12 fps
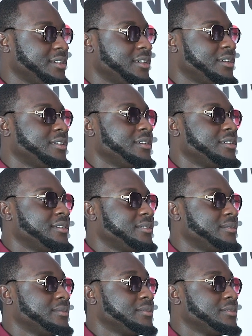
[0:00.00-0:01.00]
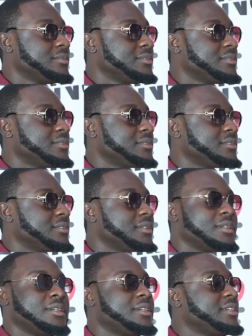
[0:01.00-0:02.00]
The moment you look over it,
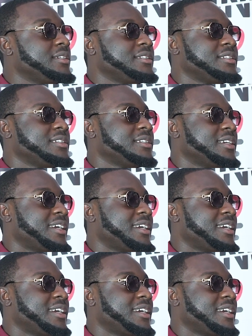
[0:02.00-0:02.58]
then it will be you.